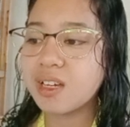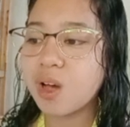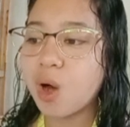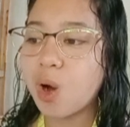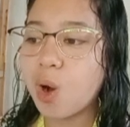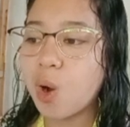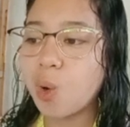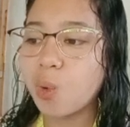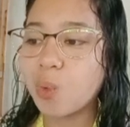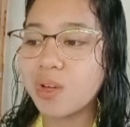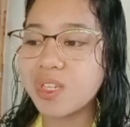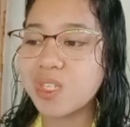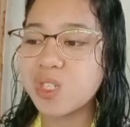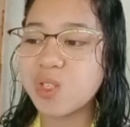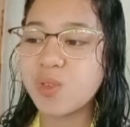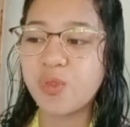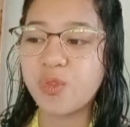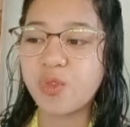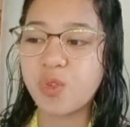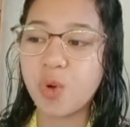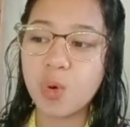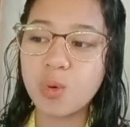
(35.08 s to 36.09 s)
always
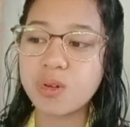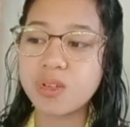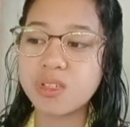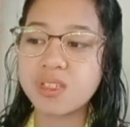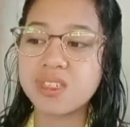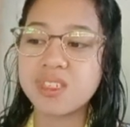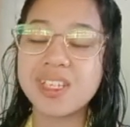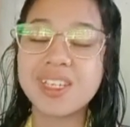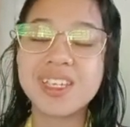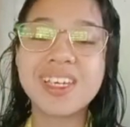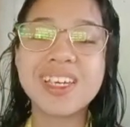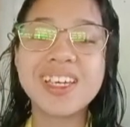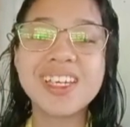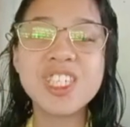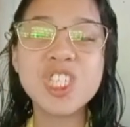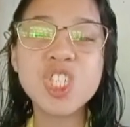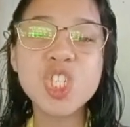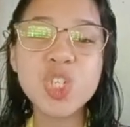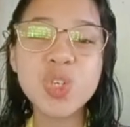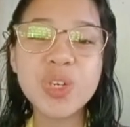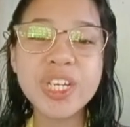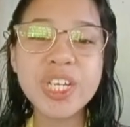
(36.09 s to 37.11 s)
focuses in
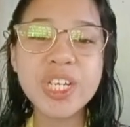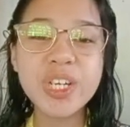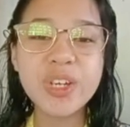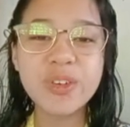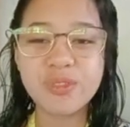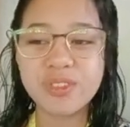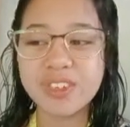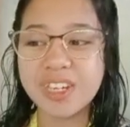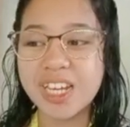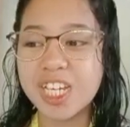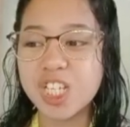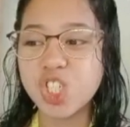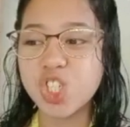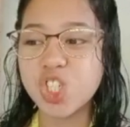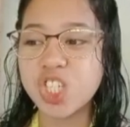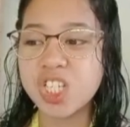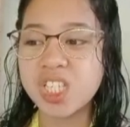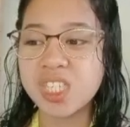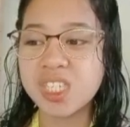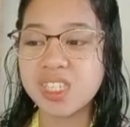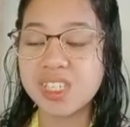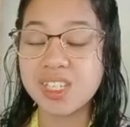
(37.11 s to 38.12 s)
history of
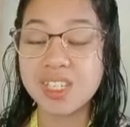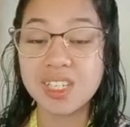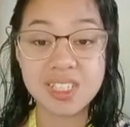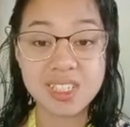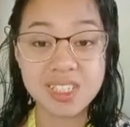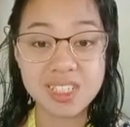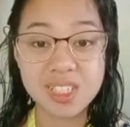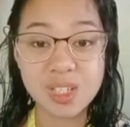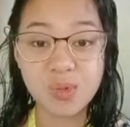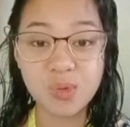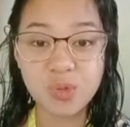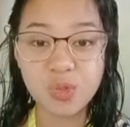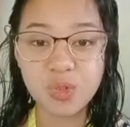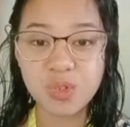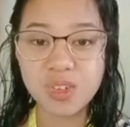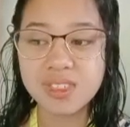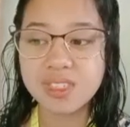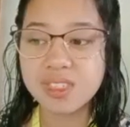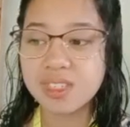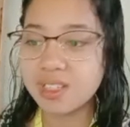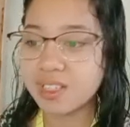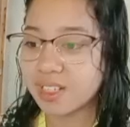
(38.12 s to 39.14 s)
nations and
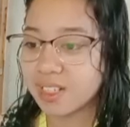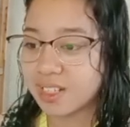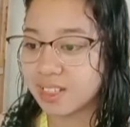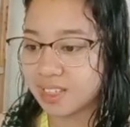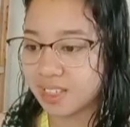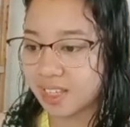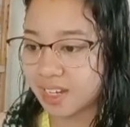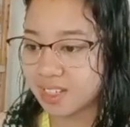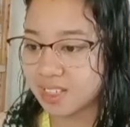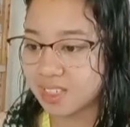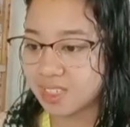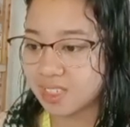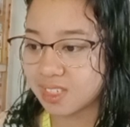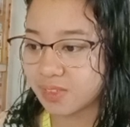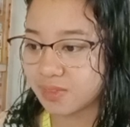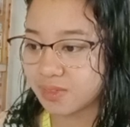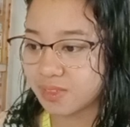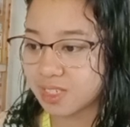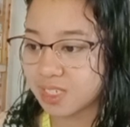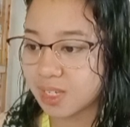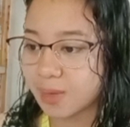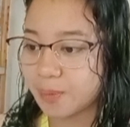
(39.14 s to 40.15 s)
different
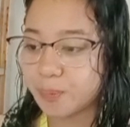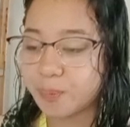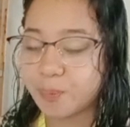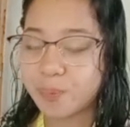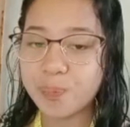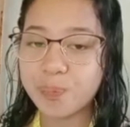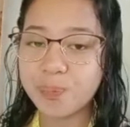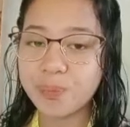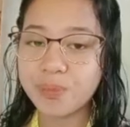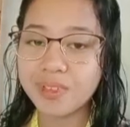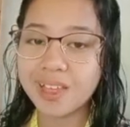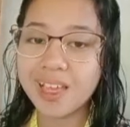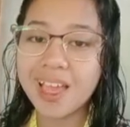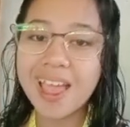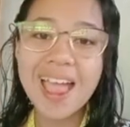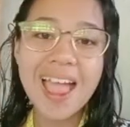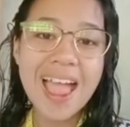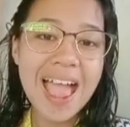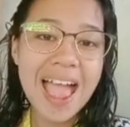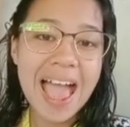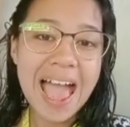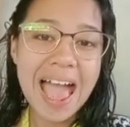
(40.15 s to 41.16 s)
collectives.
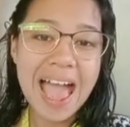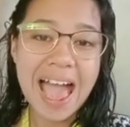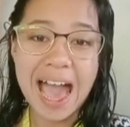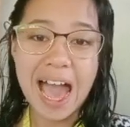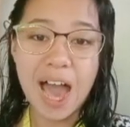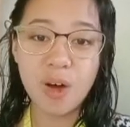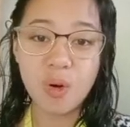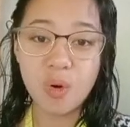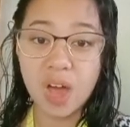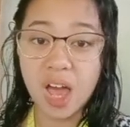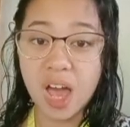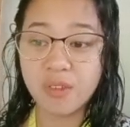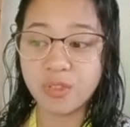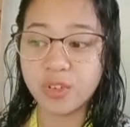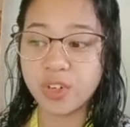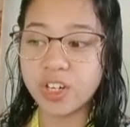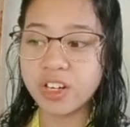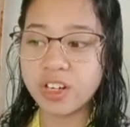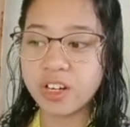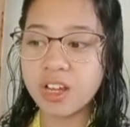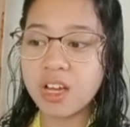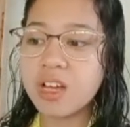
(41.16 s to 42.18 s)

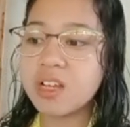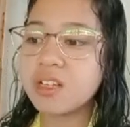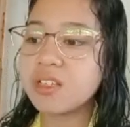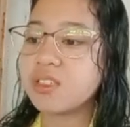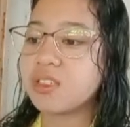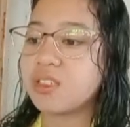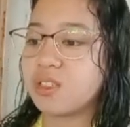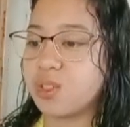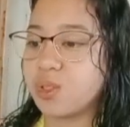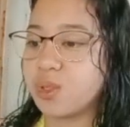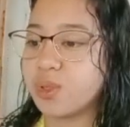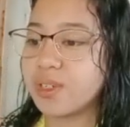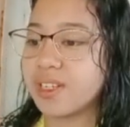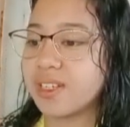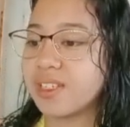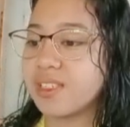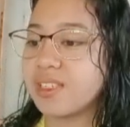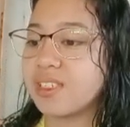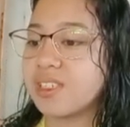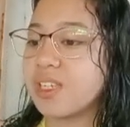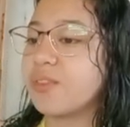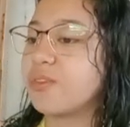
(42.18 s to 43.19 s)
However,
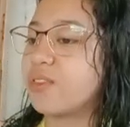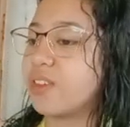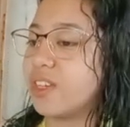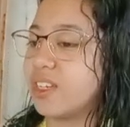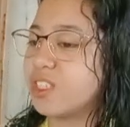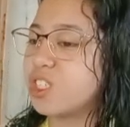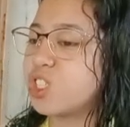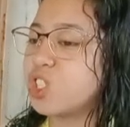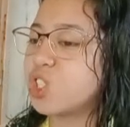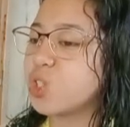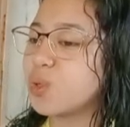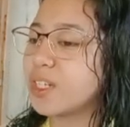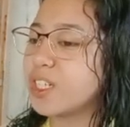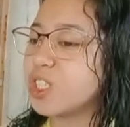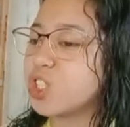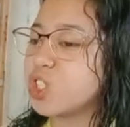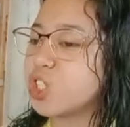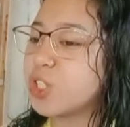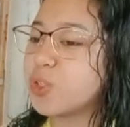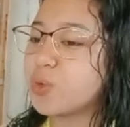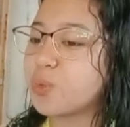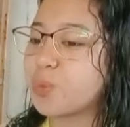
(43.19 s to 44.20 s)
students of history
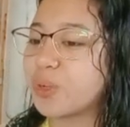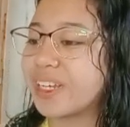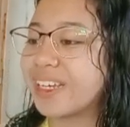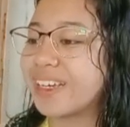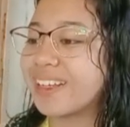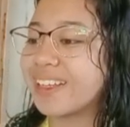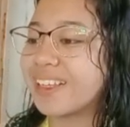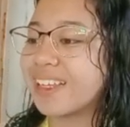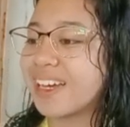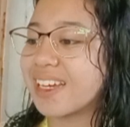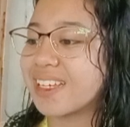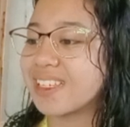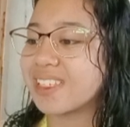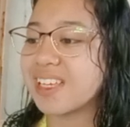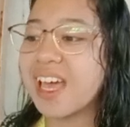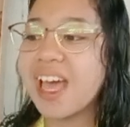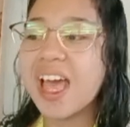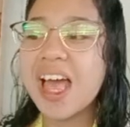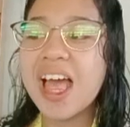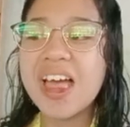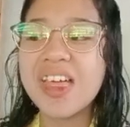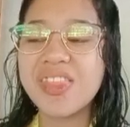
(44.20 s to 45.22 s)
should realize
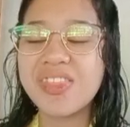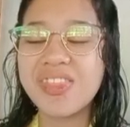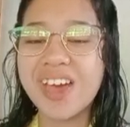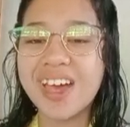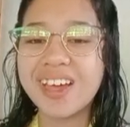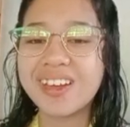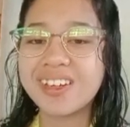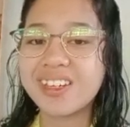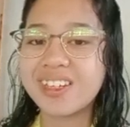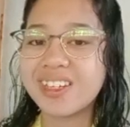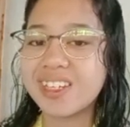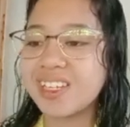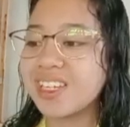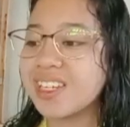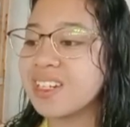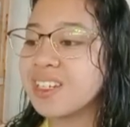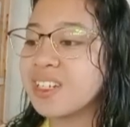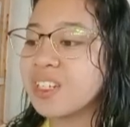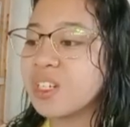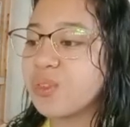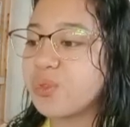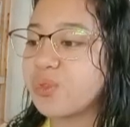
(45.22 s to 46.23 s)
that the
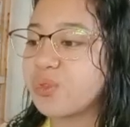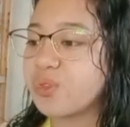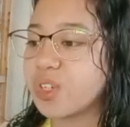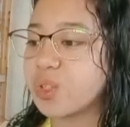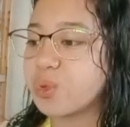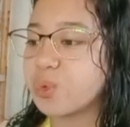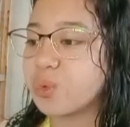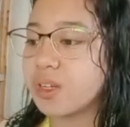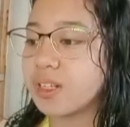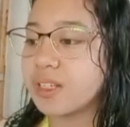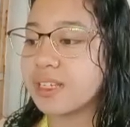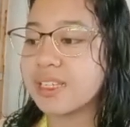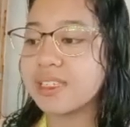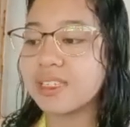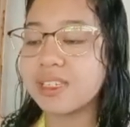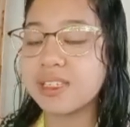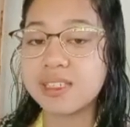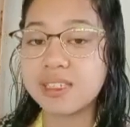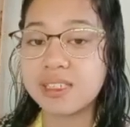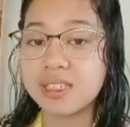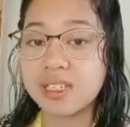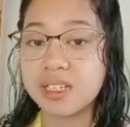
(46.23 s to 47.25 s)
individual is
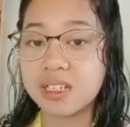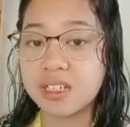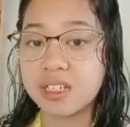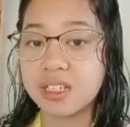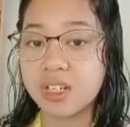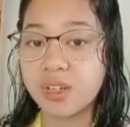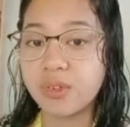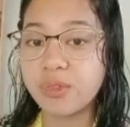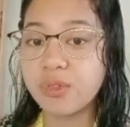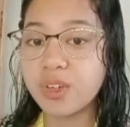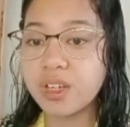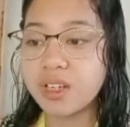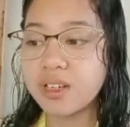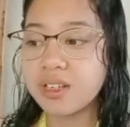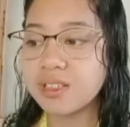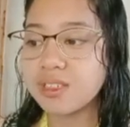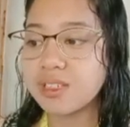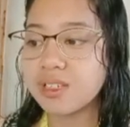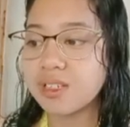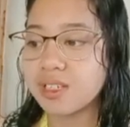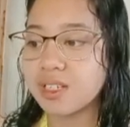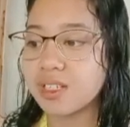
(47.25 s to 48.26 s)
a
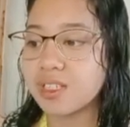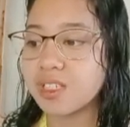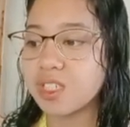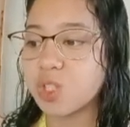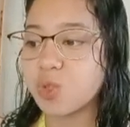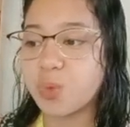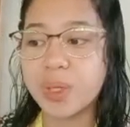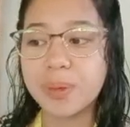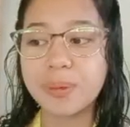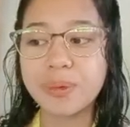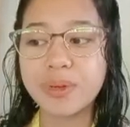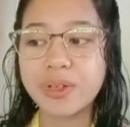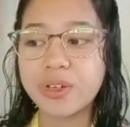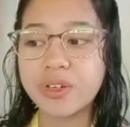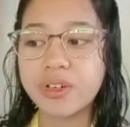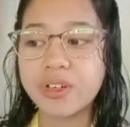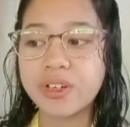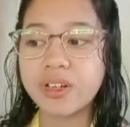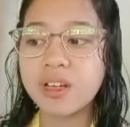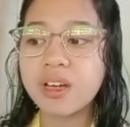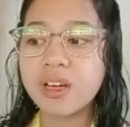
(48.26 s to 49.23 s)
significant contributor